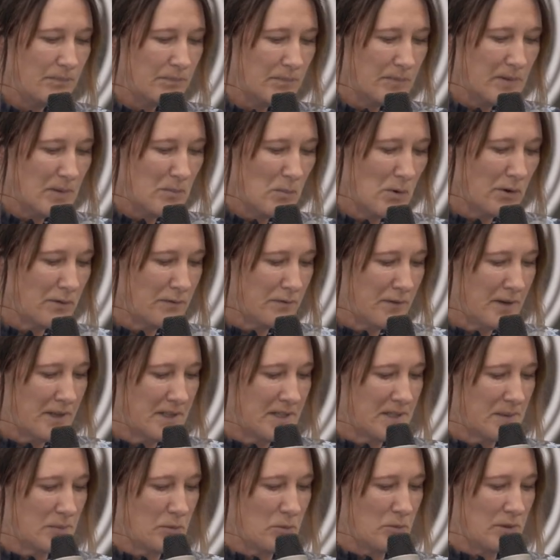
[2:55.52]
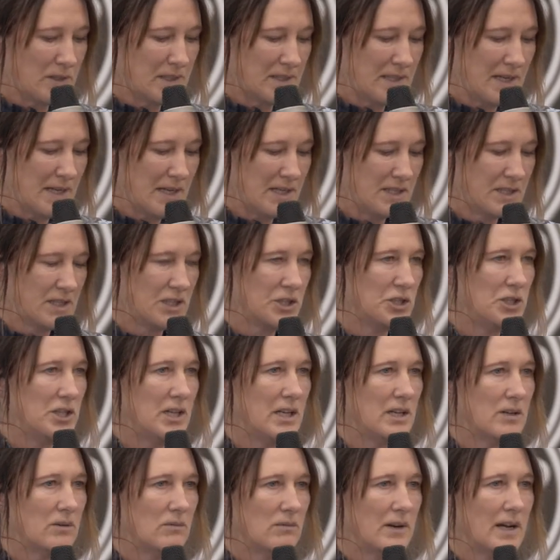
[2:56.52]
The modified sports days are
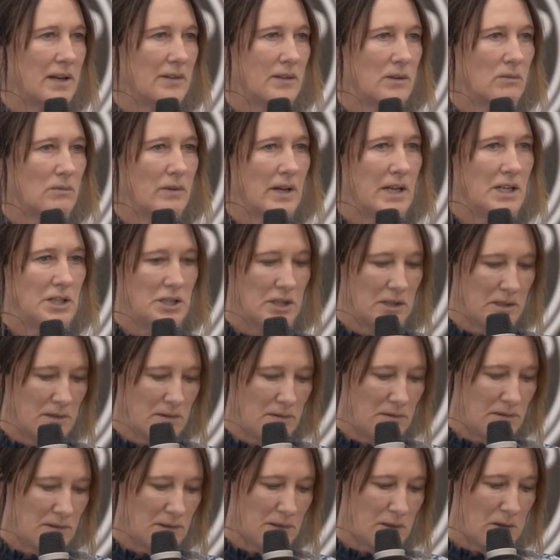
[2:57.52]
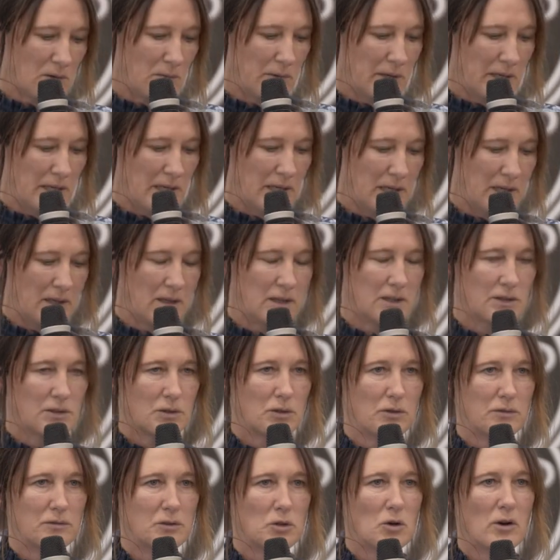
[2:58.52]
shared around the region, so we
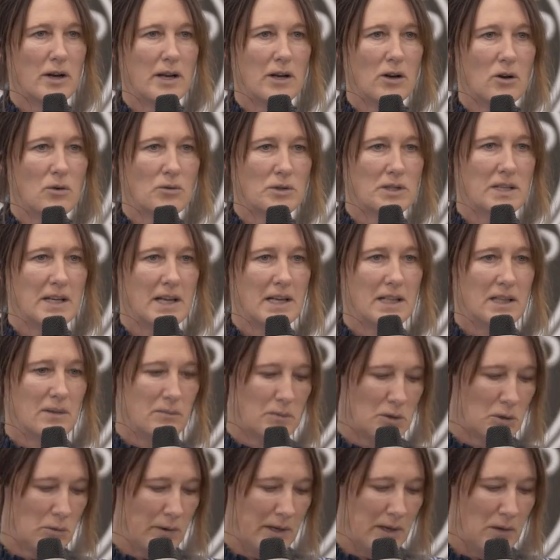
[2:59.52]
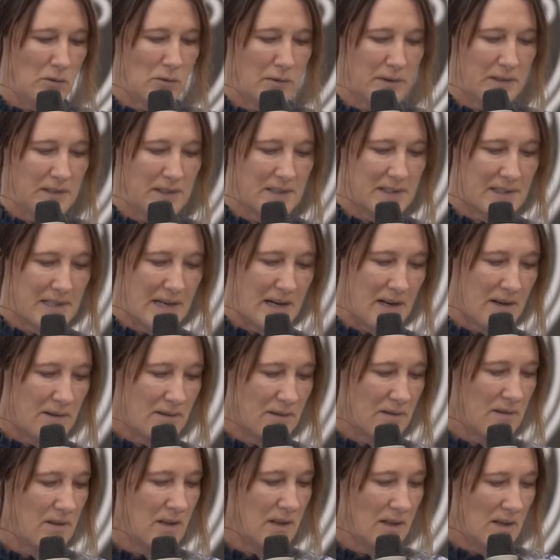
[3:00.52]
sort of try and alternate them between north and south.
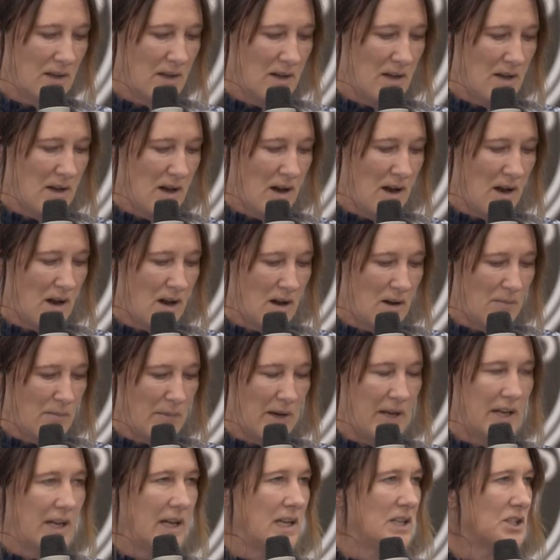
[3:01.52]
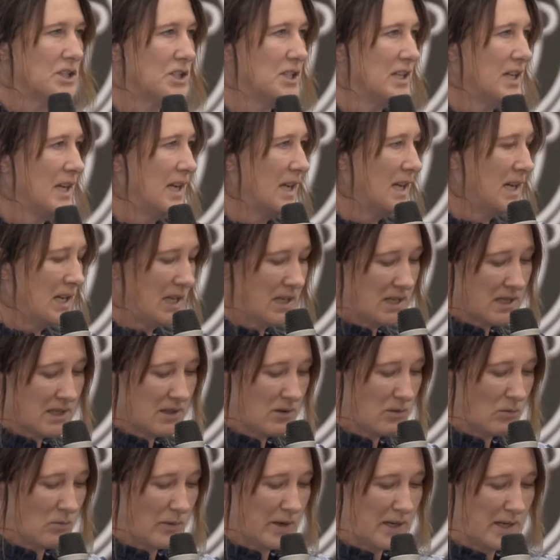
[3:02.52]
And each day
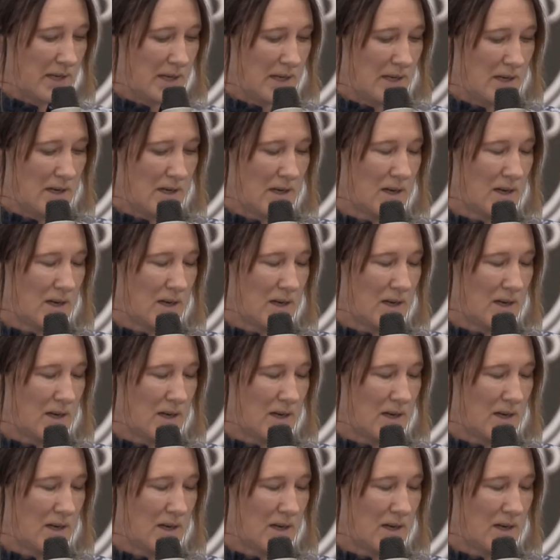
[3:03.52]
we